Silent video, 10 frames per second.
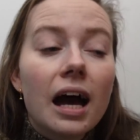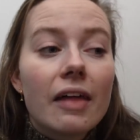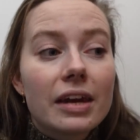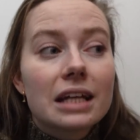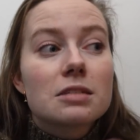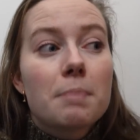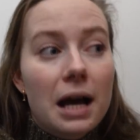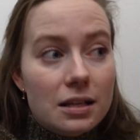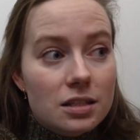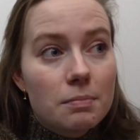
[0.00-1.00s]
and then I had to
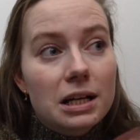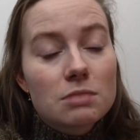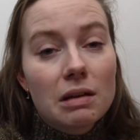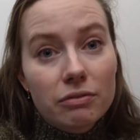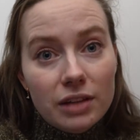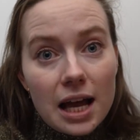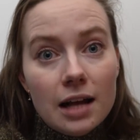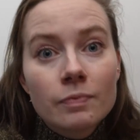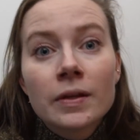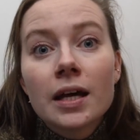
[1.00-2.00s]
pack to come back to my
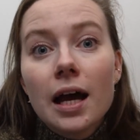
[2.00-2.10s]
flat,